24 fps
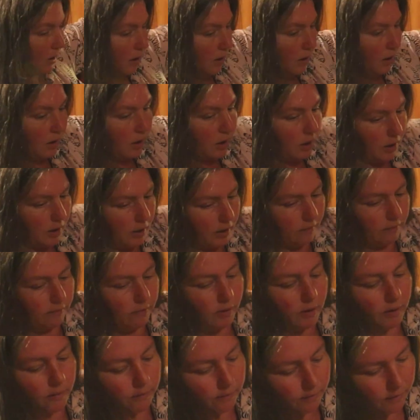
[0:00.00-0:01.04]
love,
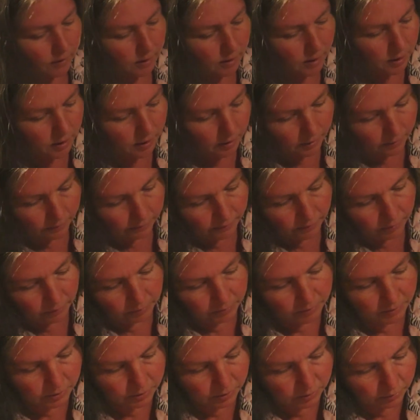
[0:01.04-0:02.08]
love, love the
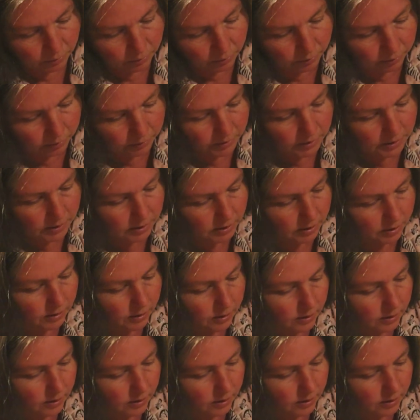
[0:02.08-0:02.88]
results